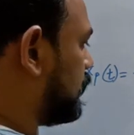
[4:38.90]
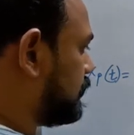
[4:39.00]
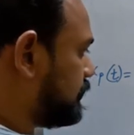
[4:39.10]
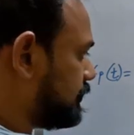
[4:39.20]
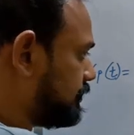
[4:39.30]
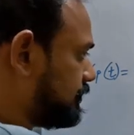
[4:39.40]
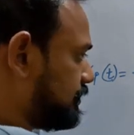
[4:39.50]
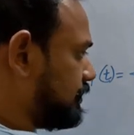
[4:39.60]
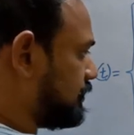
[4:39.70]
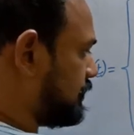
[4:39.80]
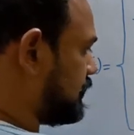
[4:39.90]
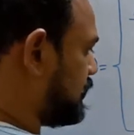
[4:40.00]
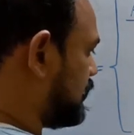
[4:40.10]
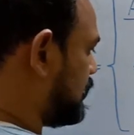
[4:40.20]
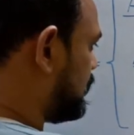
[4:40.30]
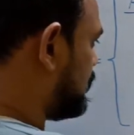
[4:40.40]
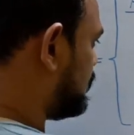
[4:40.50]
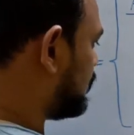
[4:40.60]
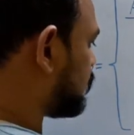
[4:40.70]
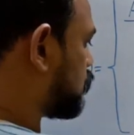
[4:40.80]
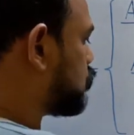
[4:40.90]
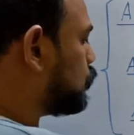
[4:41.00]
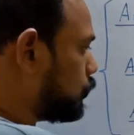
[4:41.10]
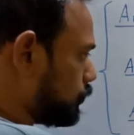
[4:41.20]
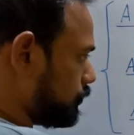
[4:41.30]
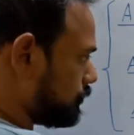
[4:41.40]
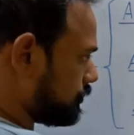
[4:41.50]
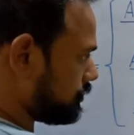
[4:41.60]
one? There's a 2.